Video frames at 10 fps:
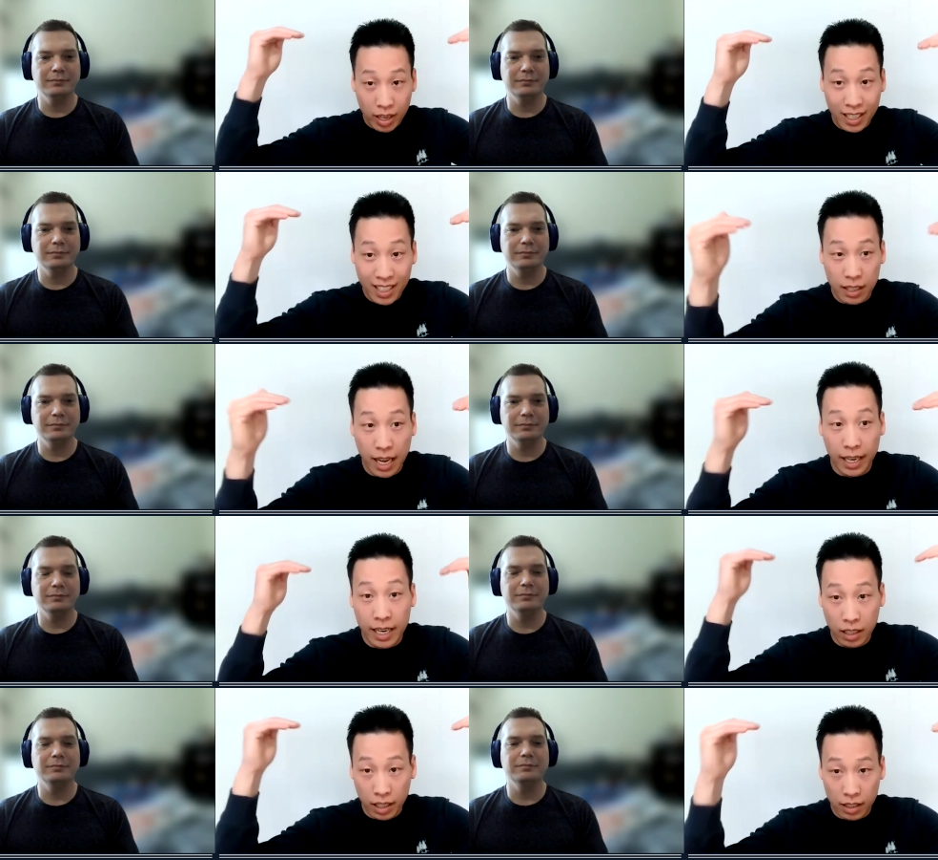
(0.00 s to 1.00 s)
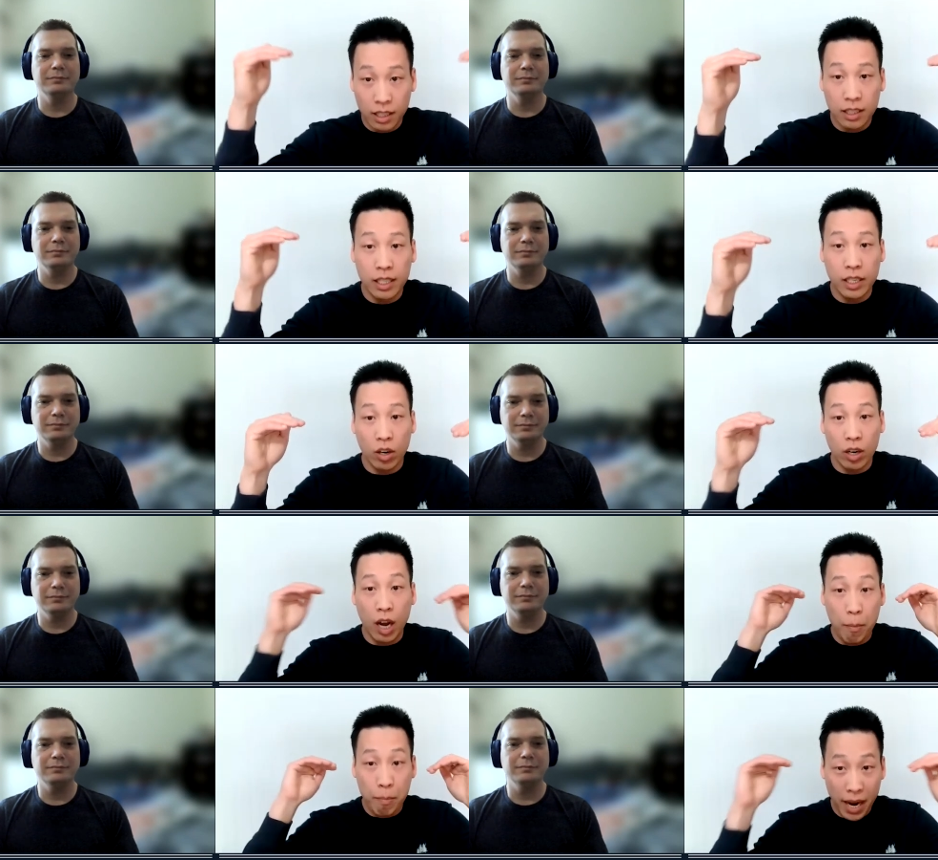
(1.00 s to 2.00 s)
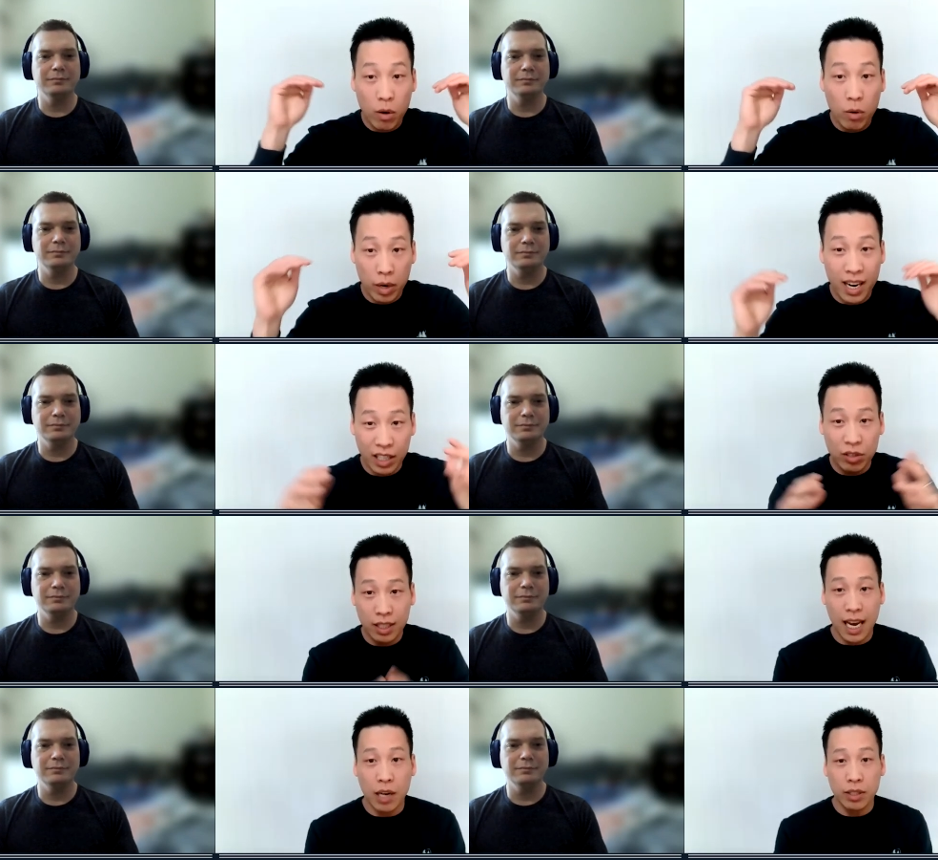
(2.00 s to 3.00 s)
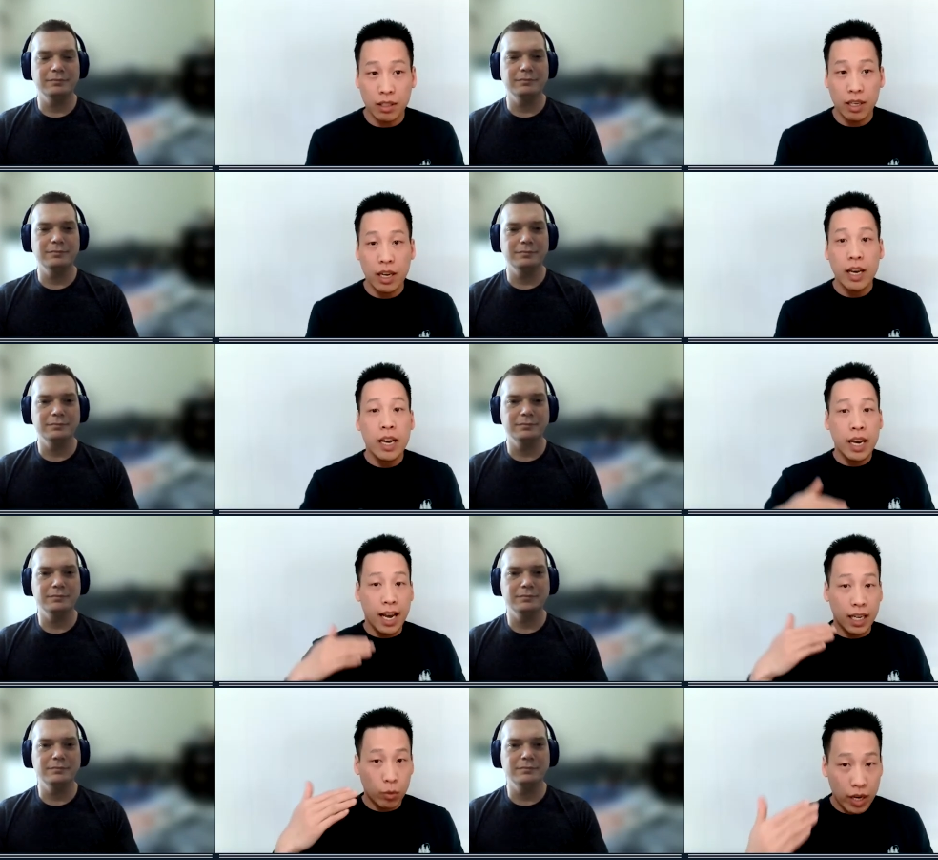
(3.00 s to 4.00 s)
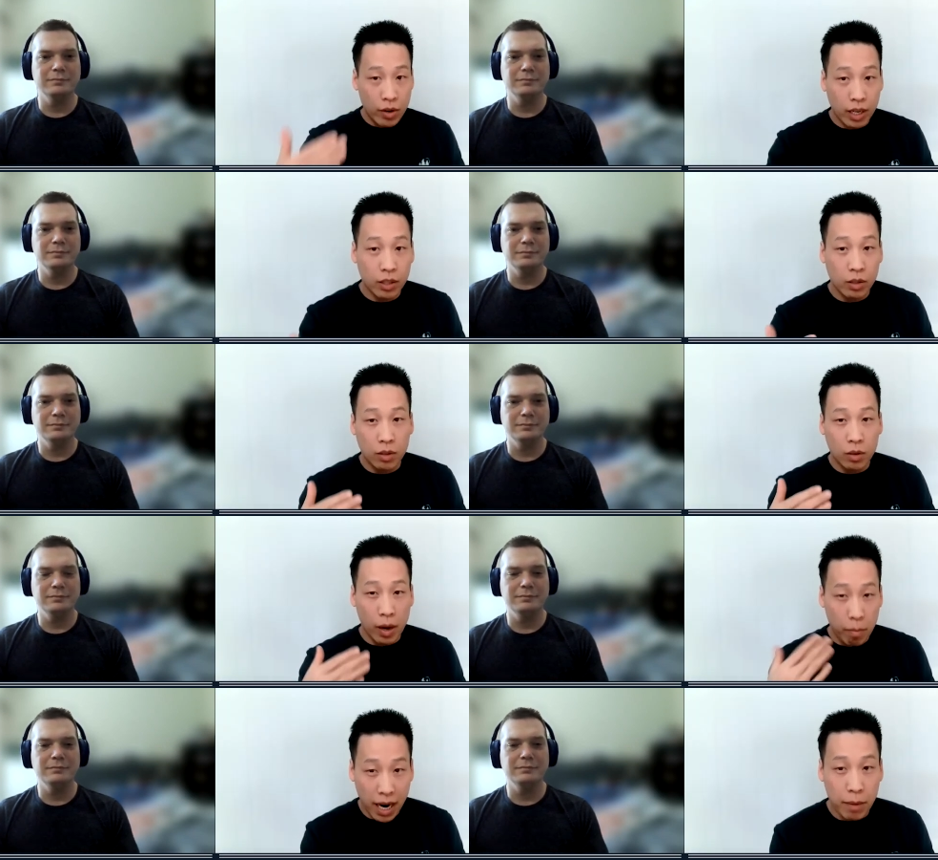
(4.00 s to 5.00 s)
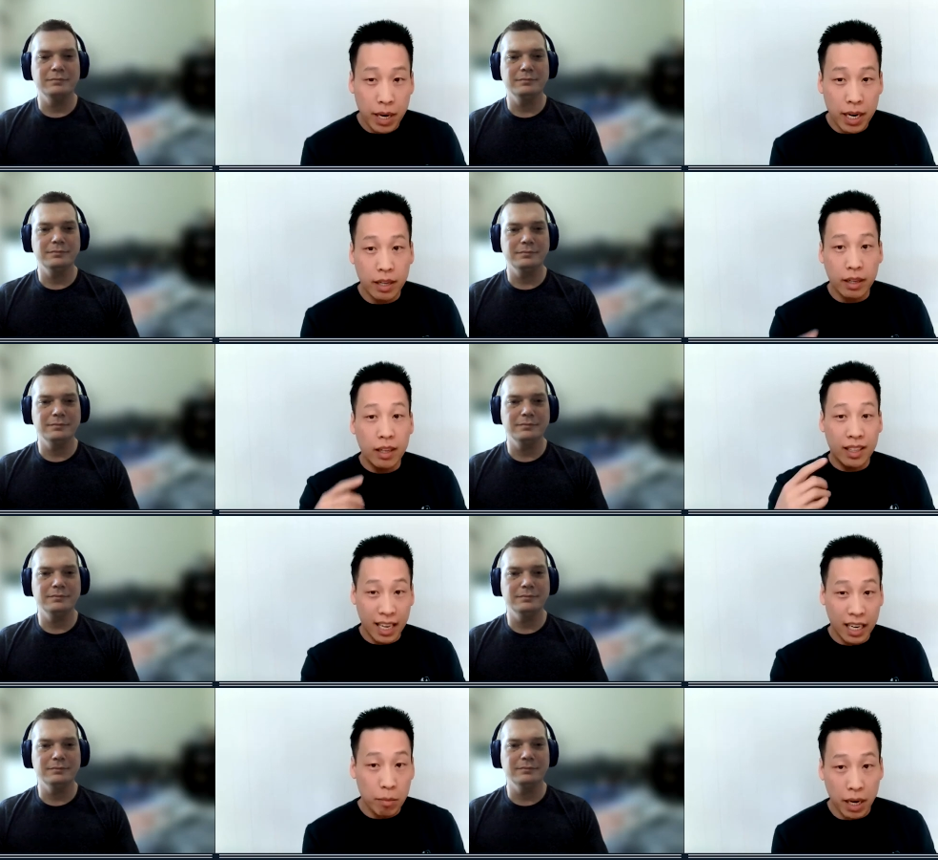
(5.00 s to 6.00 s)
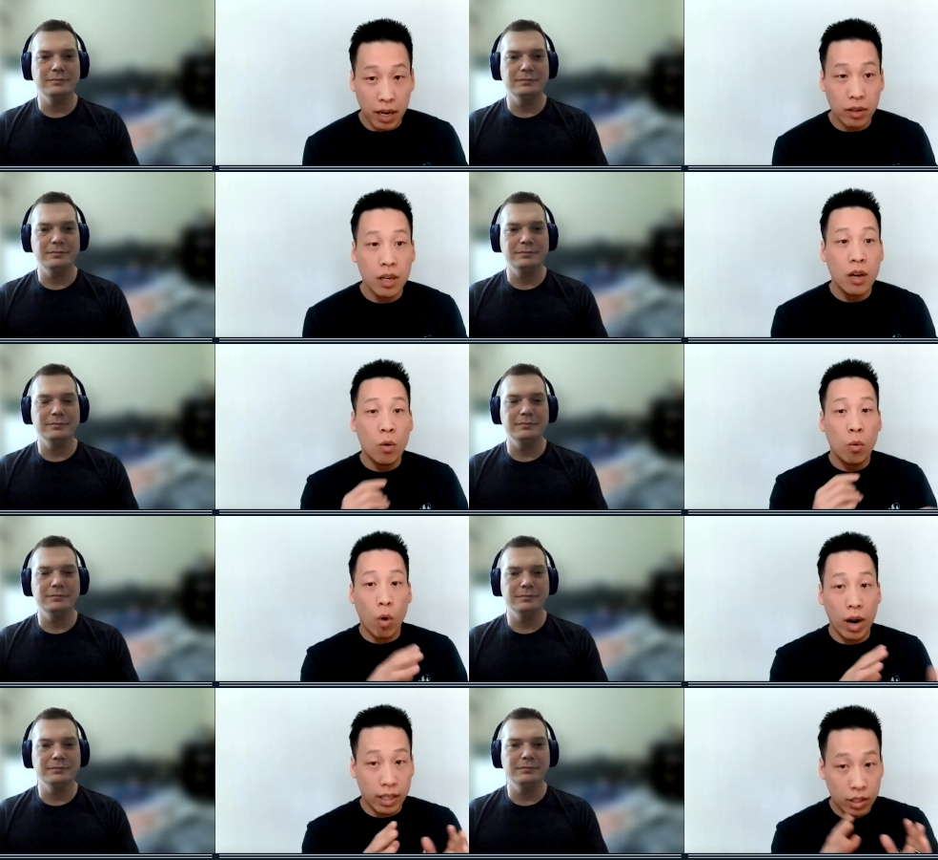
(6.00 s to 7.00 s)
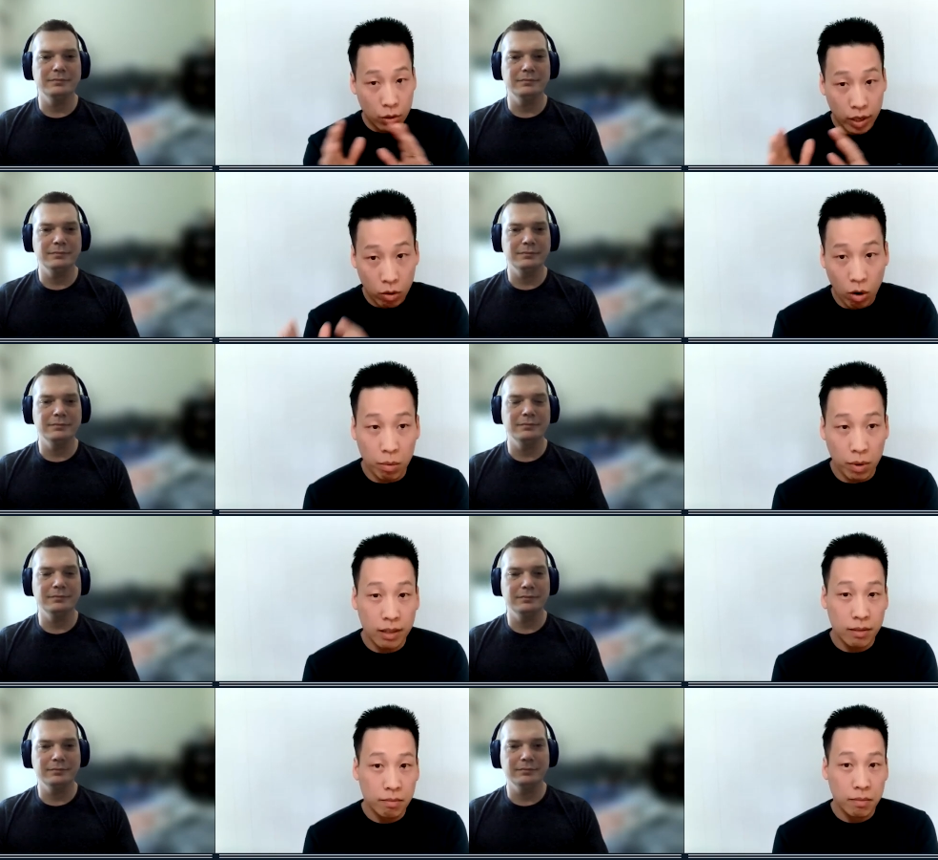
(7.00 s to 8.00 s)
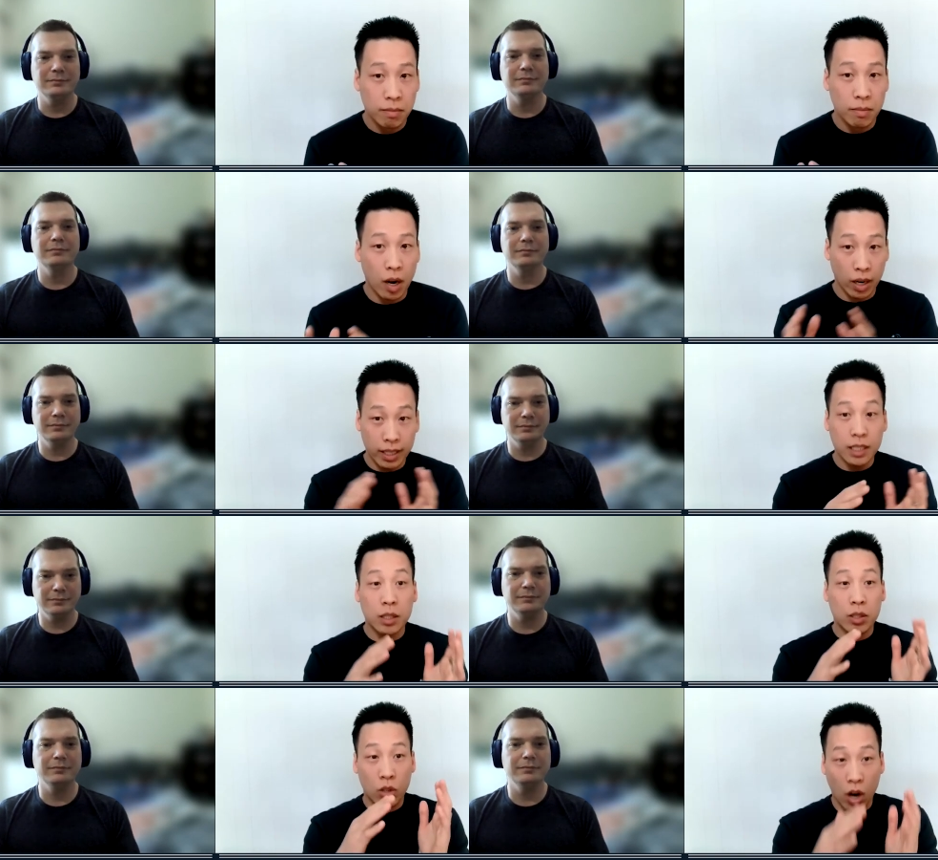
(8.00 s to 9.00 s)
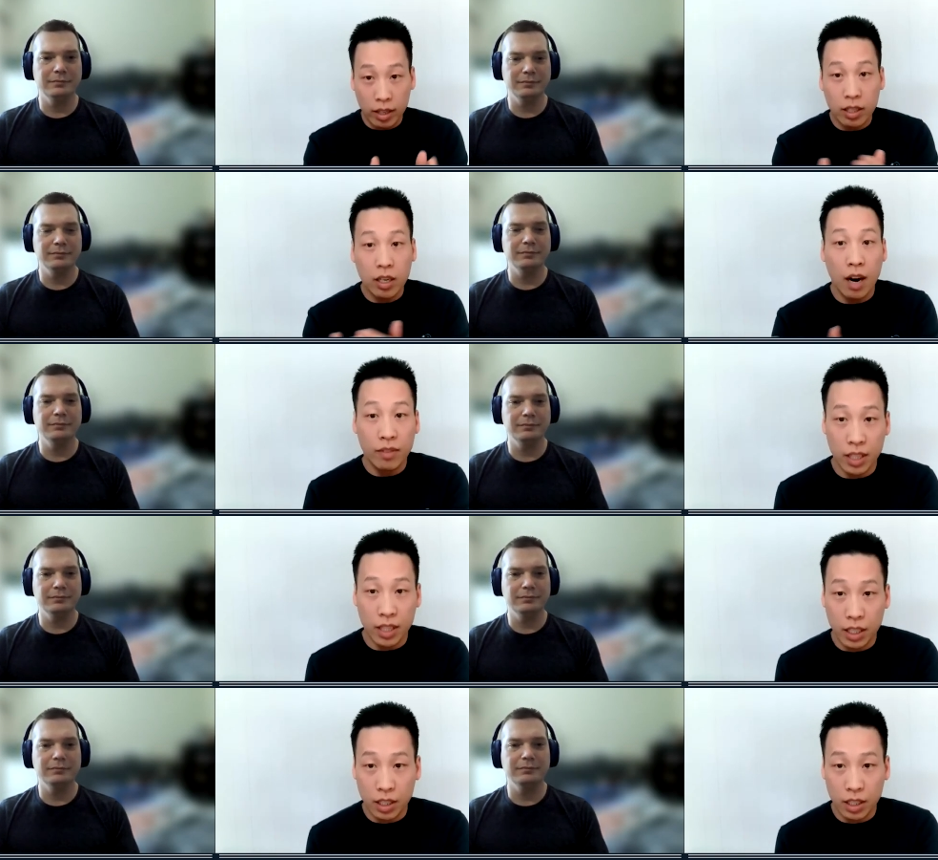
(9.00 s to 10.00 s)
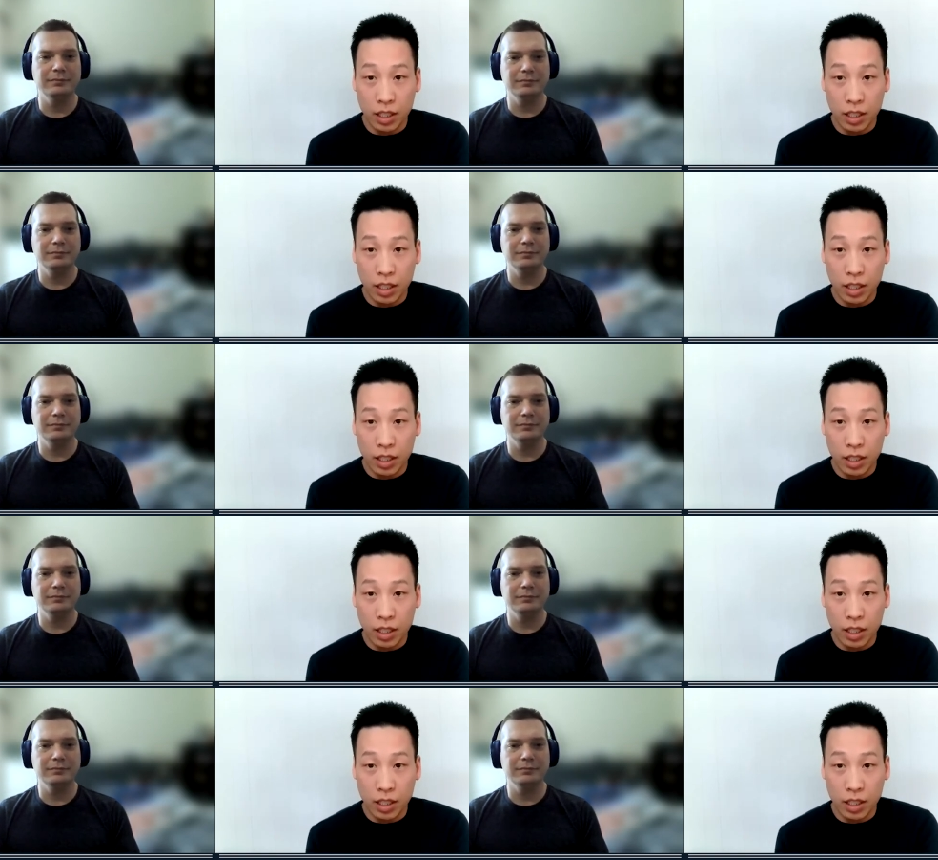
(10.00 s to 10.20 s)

Speaker 1: earning that can consistently earn about 100000 is when you can in my opinion think about wanting to incorporate or at least start the conversation